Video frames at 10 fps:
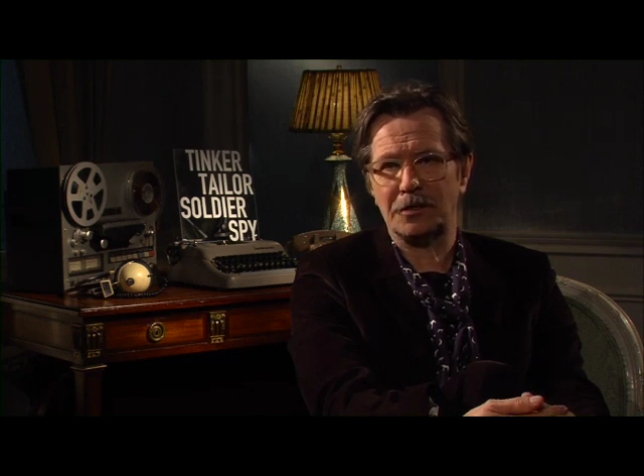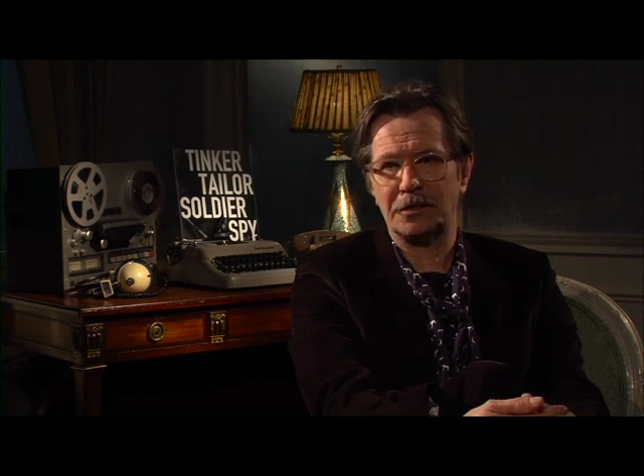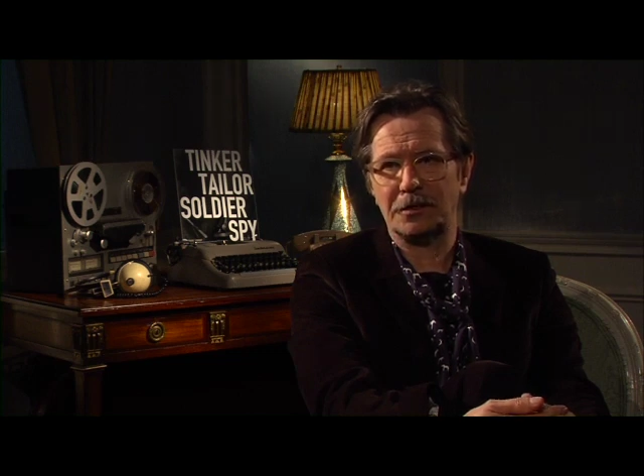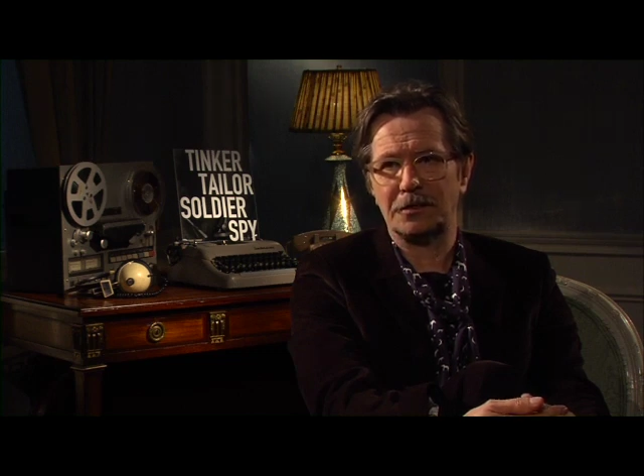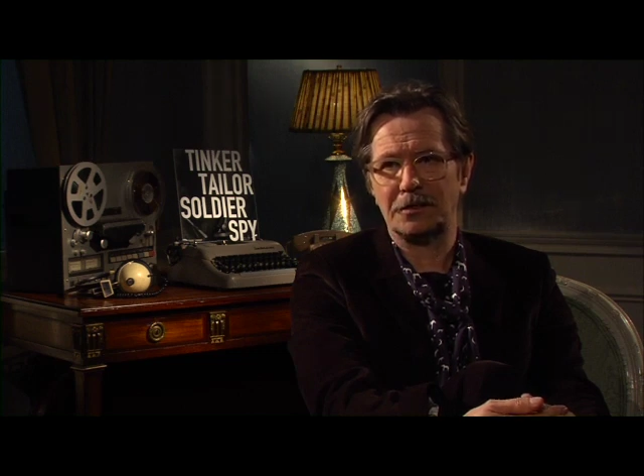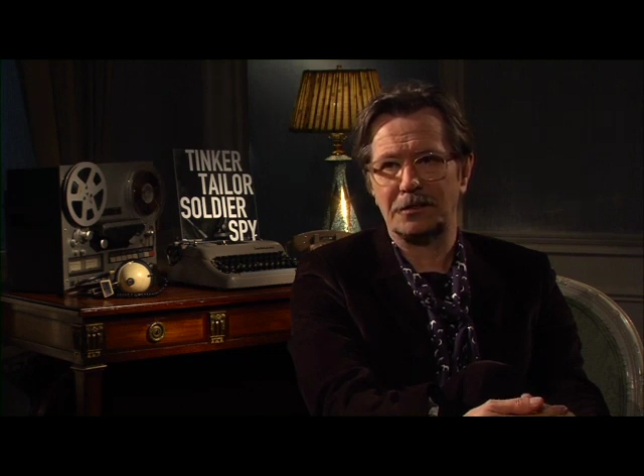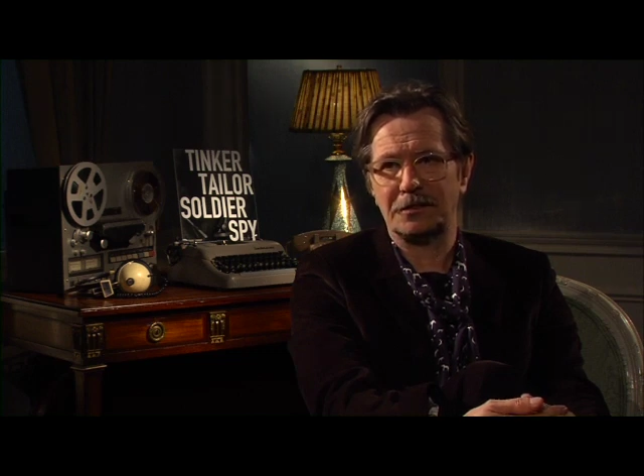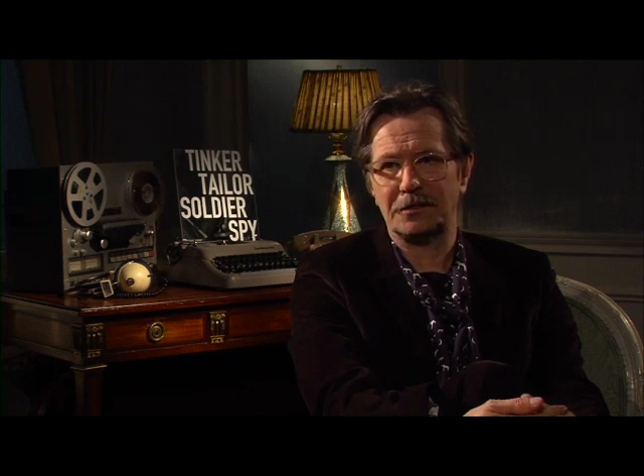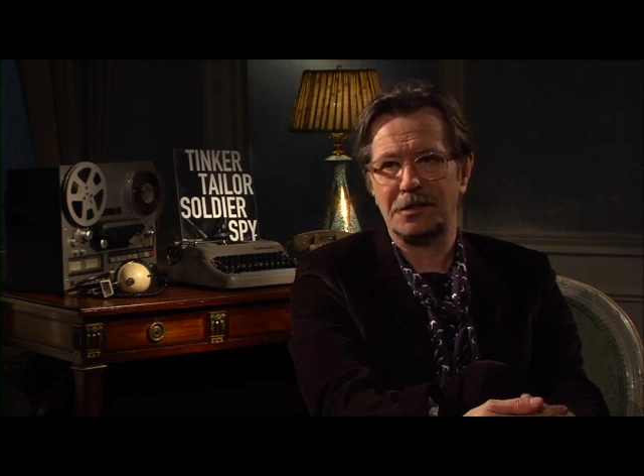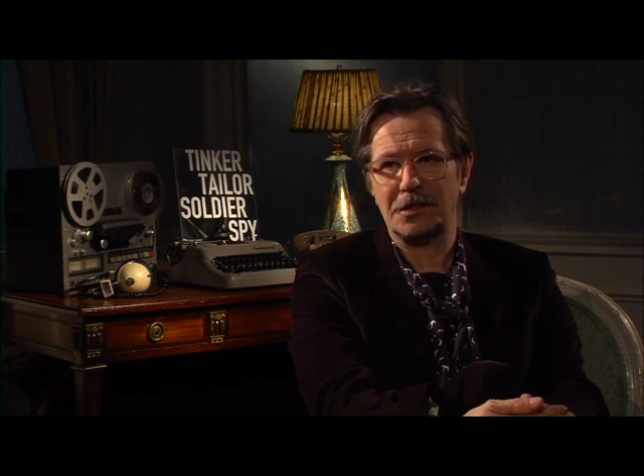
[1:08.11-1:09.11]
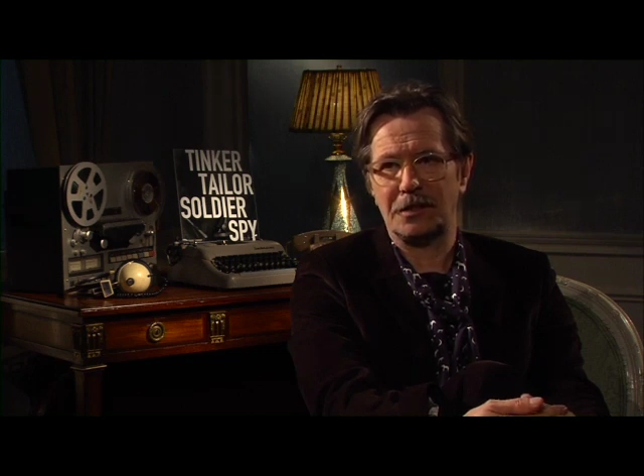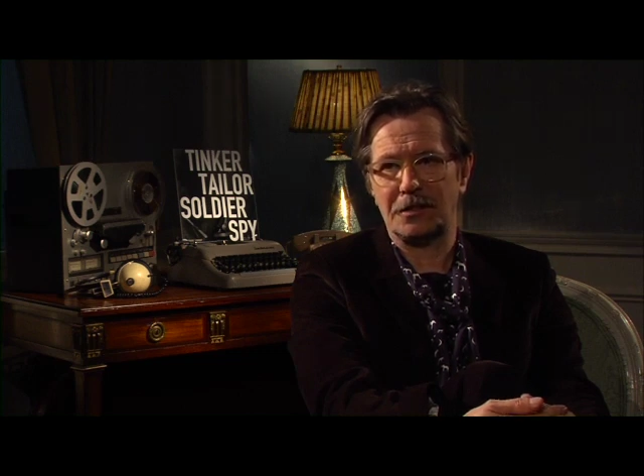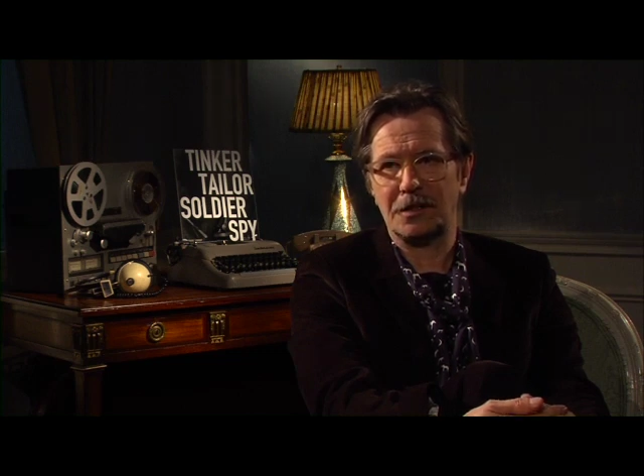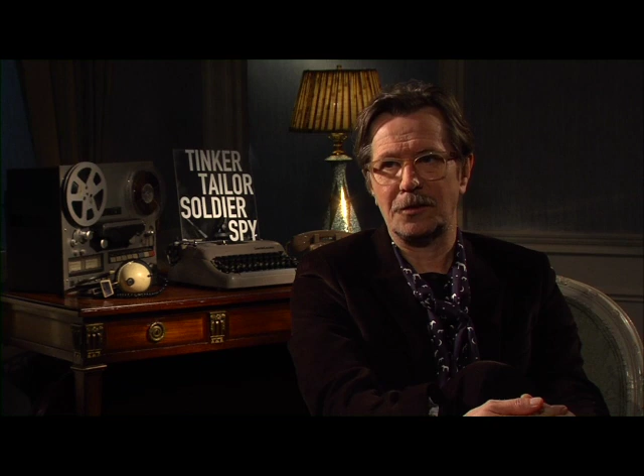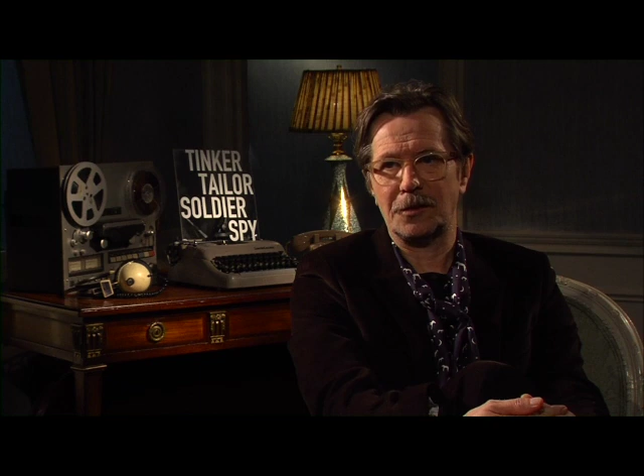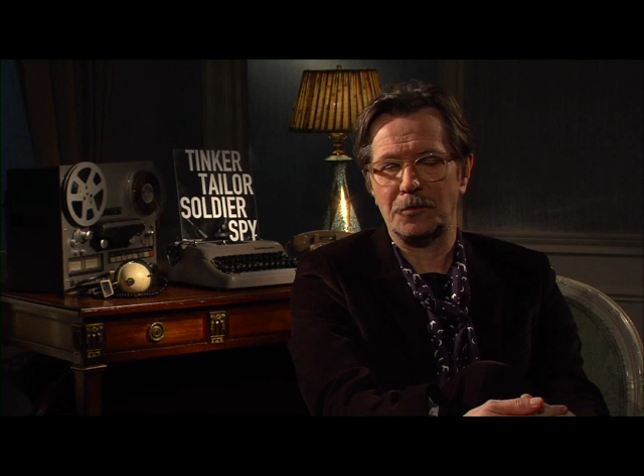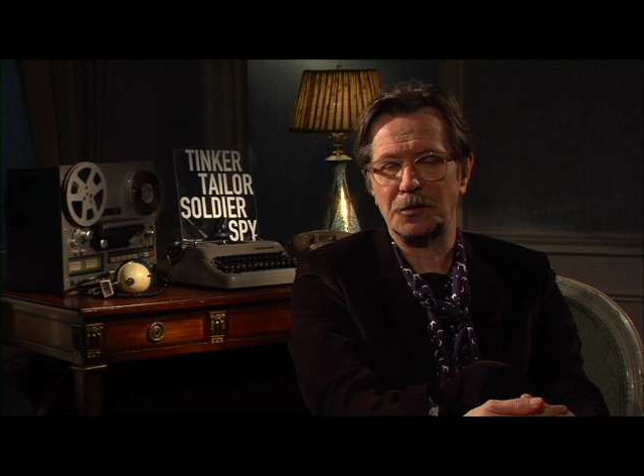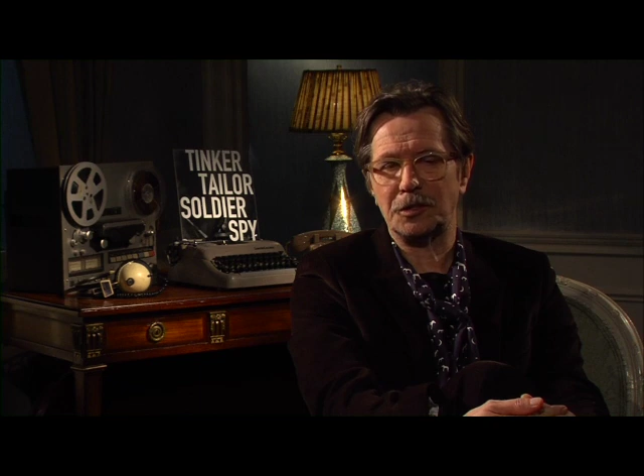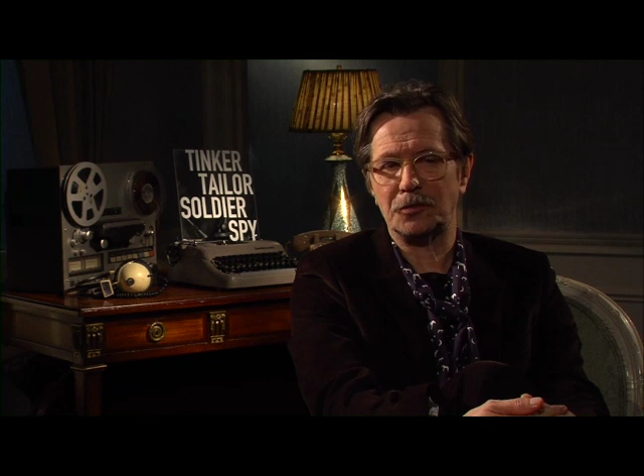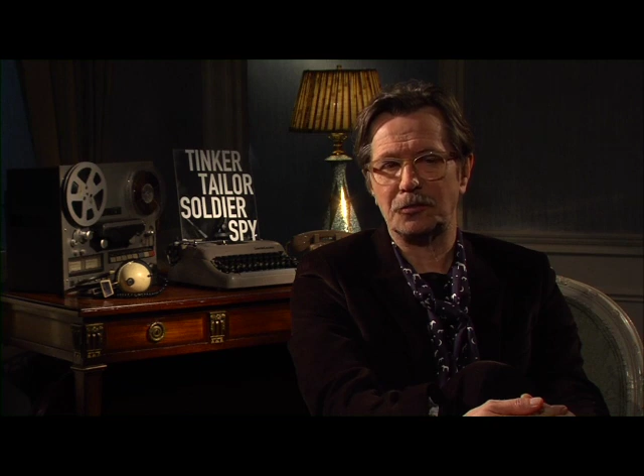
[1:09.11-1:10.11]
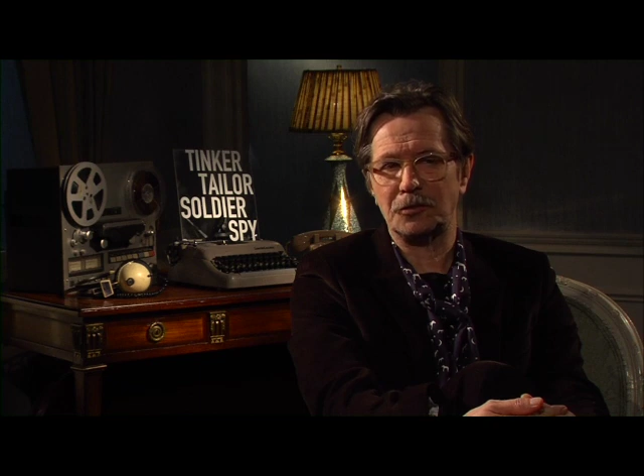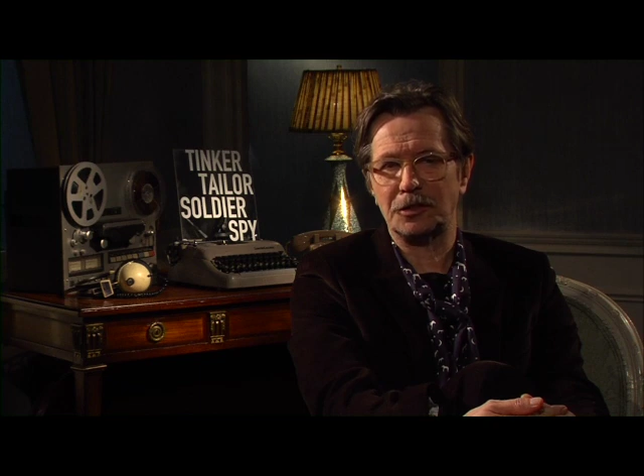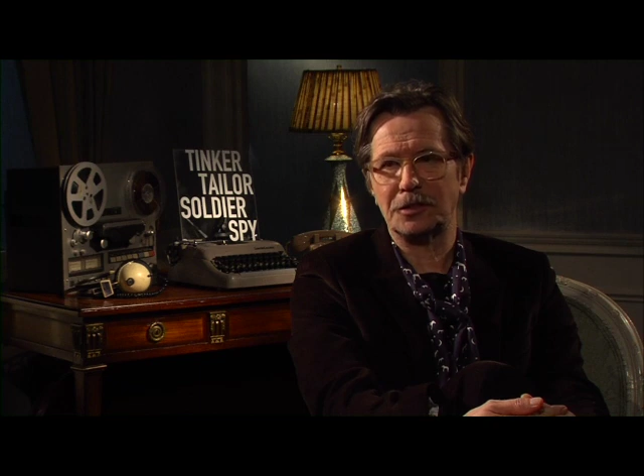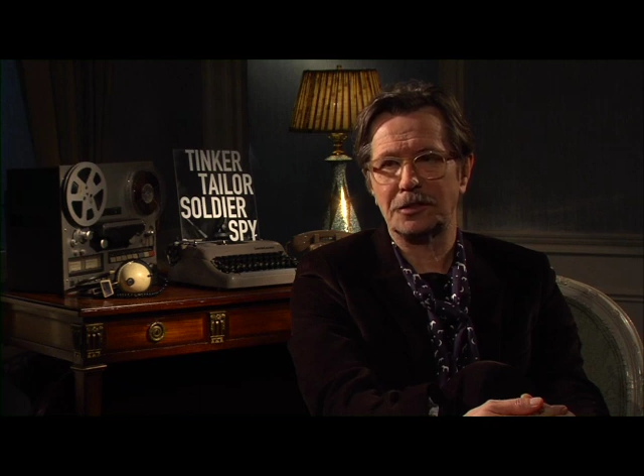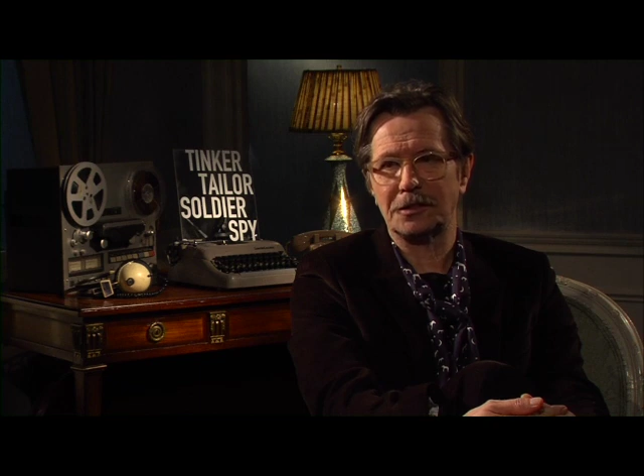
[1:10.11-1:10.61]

on there's a lot going on with George.